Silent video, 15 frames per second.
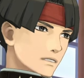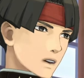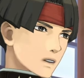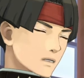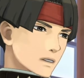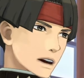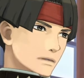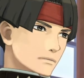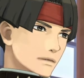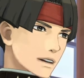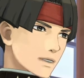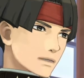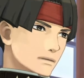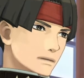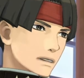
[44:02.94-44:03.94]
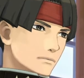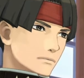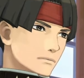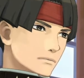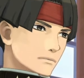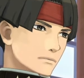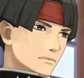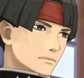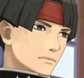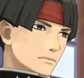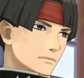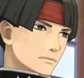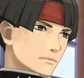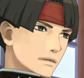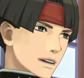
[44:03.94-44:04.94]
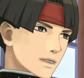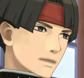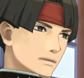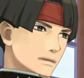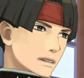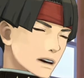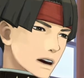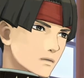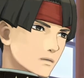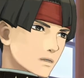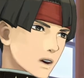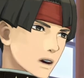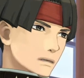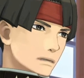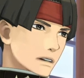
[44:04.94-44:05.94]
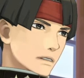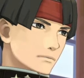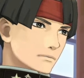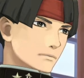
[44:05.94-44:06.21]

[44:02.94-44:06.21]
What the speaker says: at the photographic print presented by the defense that there's a clear